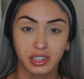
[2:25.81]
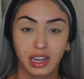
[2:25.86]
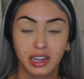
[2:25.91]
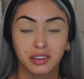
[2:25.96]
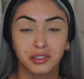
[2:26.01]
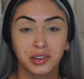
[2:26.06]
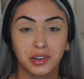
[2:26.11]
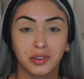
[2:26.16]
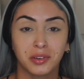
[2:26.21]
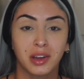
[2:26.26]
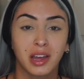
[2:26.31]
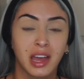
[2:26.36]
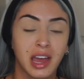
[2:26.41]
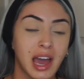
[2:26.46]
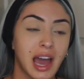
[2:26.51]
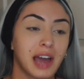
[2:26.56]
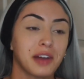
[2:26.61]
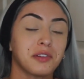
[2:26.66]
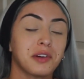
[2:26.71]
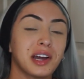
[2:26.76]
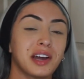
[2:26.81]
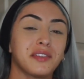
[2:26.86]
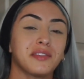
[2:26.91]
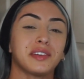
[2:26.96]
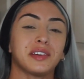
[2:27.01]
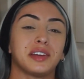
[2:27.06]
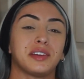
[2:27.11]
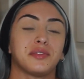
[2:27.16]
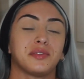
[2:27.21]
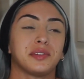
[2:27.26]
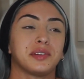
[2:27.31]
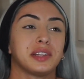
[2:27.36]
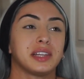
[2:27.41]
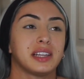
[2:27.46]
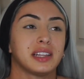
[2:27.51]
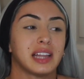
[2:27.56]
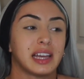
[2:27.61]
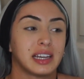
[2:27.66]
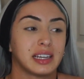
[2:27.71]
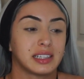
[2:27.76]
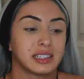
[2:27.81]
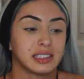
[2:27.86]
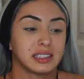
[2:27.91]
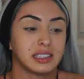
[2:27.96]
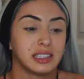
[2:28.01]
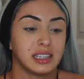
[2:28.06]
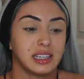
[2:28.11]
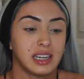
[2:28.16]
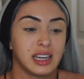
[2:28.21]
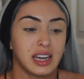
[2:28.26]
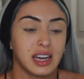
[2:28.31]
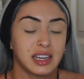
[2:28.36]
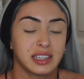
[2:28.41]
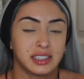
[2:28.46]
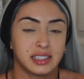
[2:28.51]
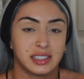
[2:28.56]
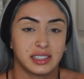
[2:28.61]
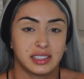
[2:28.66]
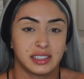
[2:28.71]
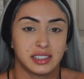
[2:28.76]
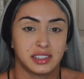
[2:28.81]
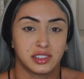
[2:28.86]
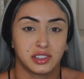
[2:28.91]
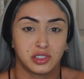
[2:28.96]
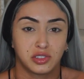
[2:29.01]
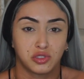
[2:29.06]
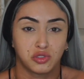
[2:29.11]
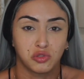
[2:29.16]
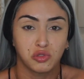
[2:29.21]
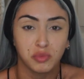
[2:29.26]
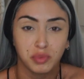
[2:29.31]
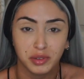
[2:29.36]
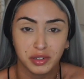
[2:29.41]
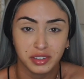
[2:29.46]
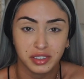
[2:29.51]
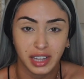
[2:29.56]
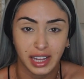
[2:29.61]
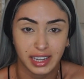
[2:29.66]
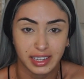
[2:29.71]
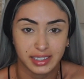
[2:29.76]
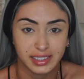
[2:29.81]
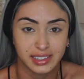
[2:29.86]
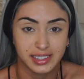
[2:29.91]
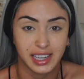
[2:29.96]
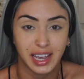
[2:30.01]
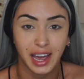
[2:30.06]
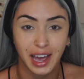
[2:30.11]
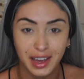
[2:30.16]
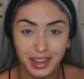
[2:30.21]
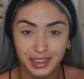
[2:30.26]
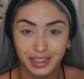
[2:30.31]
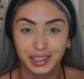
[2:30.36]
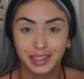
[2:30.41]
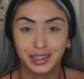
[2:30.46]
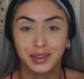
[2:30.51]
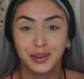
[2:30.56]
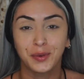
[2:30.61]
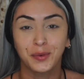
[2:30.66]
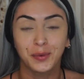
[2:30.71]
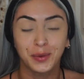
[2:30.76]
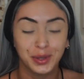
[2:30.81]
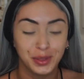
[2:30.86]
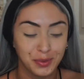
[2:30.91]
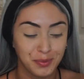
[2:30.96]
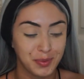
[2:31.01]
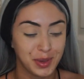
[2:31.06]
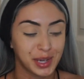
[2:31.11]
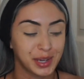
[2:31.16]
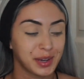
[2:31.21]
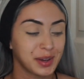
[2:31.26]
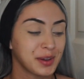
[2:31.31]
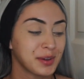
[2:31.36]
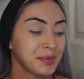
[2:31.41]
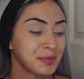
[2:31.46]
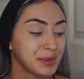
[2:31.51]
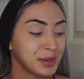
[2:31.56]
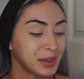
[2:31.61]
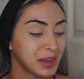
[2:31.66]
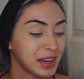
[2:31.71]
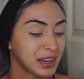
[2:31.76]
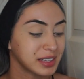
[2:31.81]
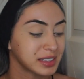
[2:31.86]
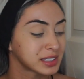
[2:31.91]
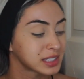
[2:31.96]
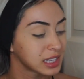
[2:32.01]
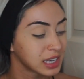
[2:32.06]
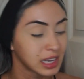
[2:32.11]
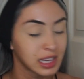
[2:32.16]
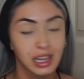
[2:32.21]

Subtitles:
I don't have it really like a super talent with makeup, you guys.